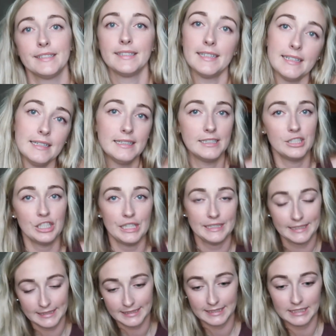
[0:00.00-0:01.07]
gonna
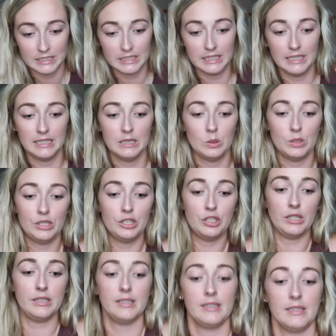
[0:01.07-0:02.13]
just need to
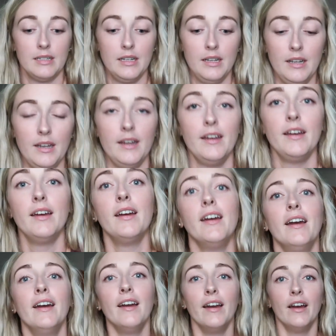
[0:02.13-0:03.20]
adjust.
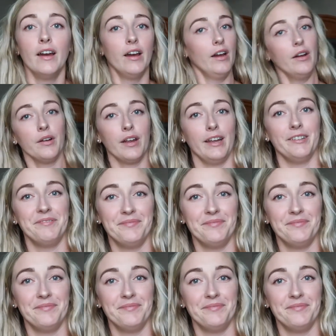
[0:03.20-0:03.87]
Okay,